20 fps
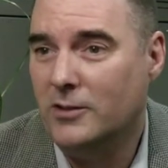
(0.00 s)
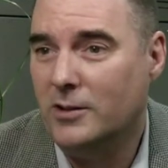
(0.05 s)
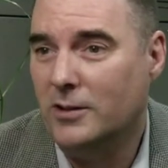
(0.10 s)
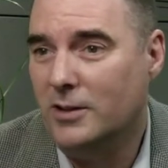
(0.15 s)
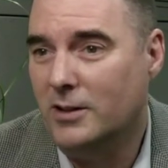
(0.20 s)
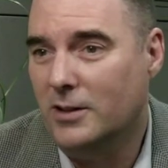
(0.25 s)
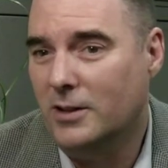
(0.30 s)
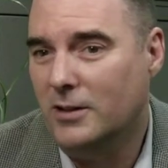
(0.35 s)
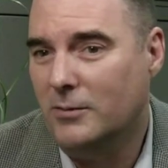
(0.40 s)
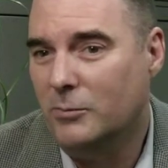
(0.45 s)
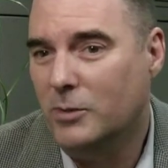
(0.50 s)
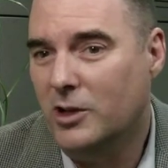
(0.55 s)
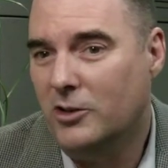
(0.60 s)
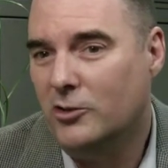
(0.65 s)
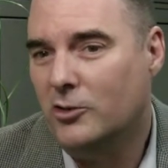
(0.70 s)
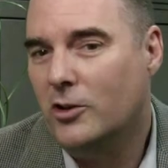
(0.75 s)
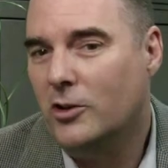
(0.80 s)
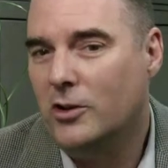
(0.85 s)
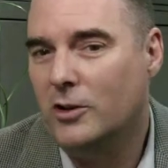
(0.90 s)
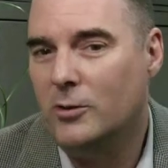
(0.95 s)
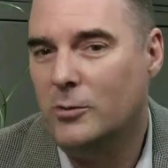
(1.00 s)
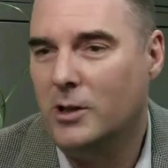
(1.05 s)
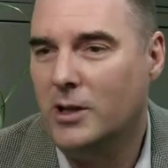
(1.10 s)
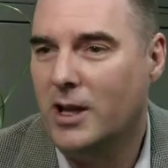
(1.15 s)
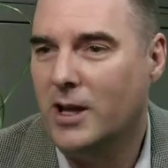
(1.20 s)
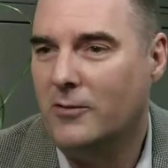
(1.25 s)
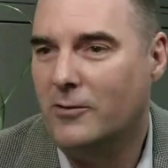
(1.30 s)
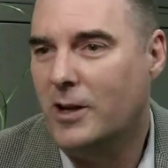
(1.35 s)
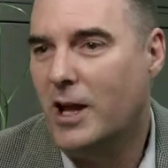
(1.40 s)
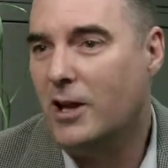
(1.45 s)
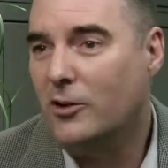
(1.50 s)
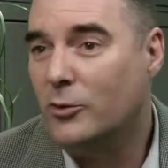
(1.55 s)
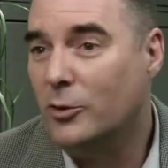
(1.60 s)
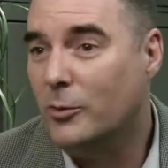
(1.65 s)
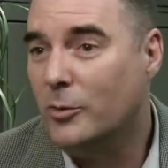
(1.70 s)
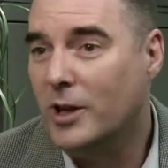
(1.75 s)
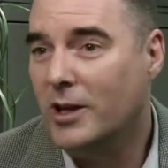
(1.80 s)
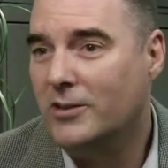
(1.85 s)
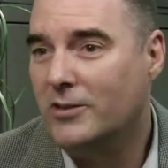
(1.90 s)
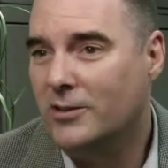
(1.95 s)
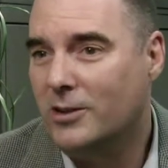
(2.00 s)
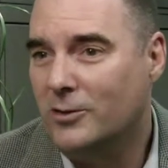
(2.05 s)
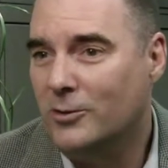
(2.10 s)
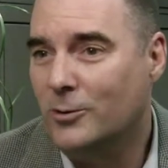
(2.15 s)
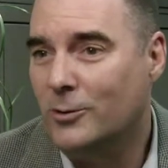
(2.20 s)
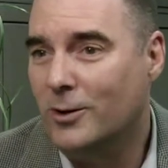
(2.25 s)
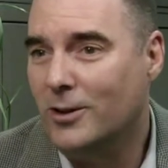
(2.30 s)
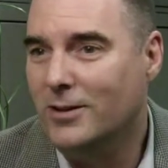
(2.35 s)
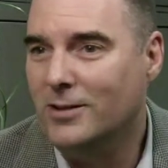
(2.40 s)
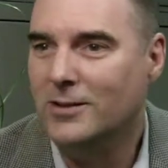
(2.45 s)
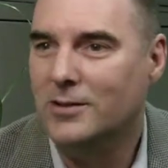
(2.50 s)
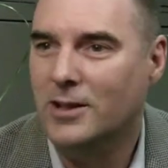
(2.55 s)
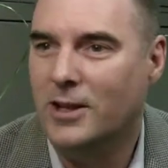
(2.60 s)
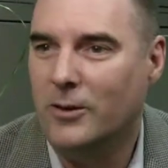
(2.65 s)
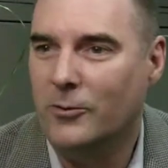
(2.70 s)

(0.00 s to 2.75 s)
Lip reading: In Minnesota, we have natural pest control.